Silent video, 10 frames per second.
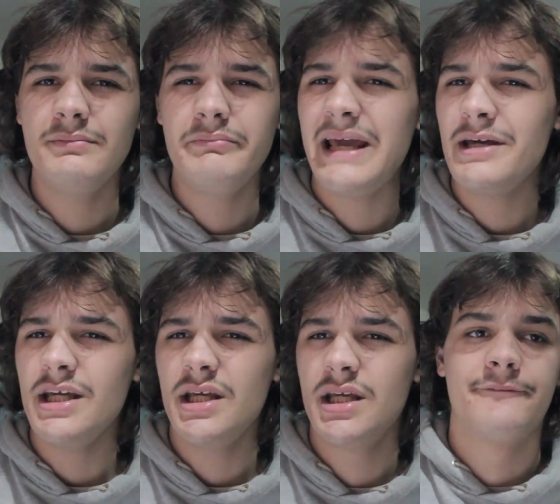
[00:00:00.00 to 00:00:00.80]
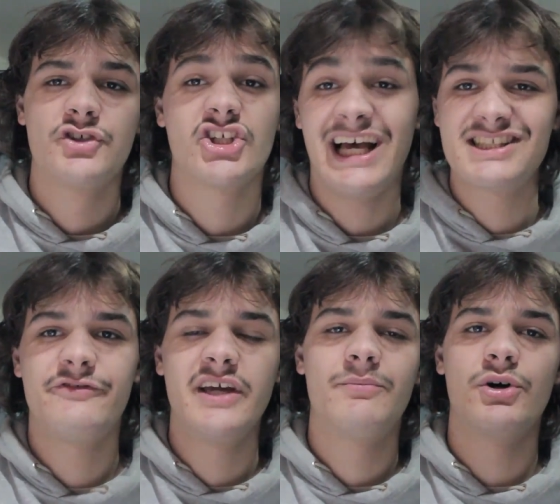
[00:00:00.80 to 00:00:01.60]
maybe? So that's the
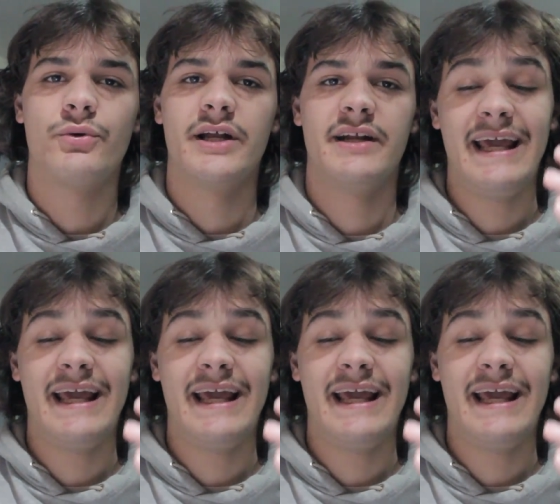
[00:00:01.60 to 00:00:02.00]
fingerboard one.